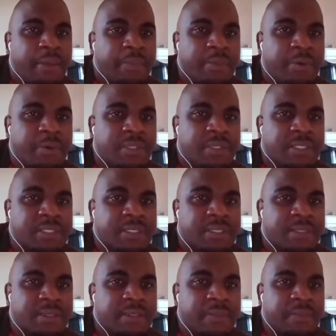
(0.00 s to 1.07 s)
because
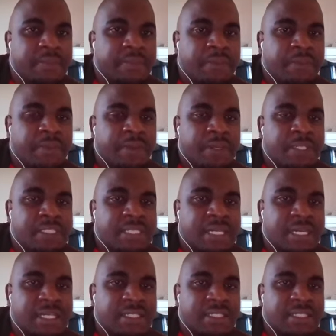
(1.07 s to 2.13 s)

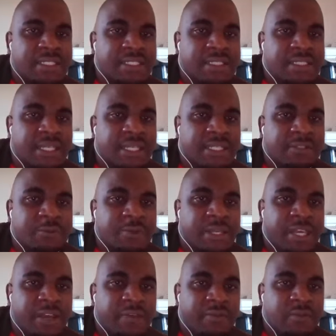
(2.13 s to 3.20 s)
challenges that we
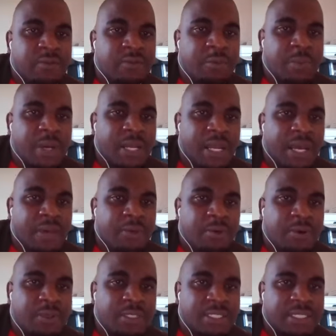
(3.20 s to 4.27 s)
have global are
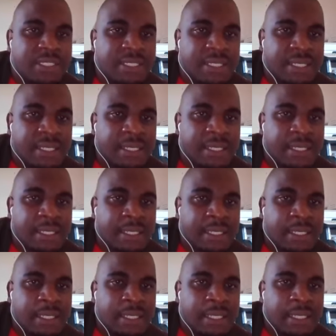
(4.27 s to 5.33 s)
not
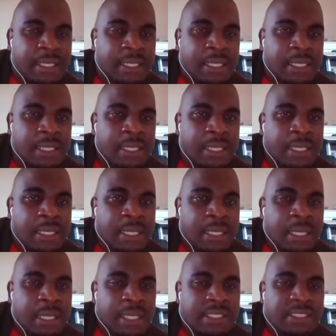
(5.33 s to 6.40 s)
uh,
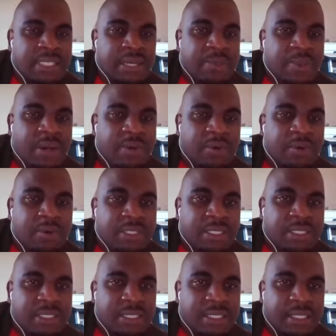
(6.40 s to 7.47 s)
some are not
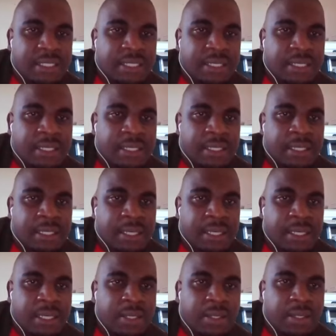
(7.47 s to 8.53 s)

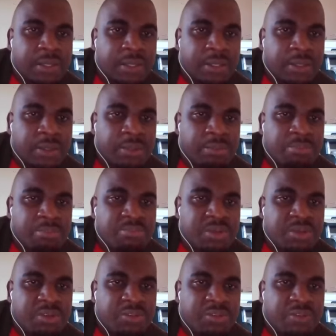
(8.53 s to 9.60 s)
uh,
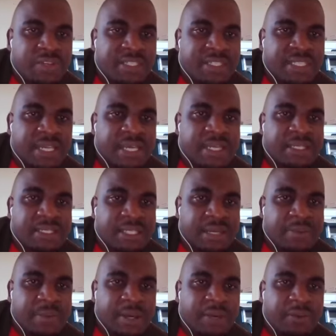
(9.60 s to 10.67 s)
universal
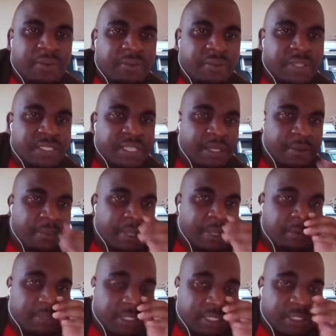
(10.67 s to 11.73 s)
some are universal
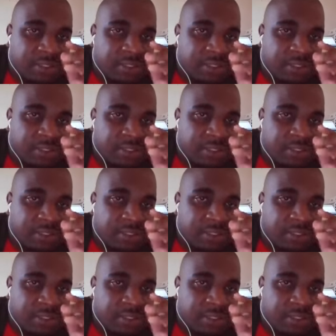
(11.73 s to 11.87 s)
but we need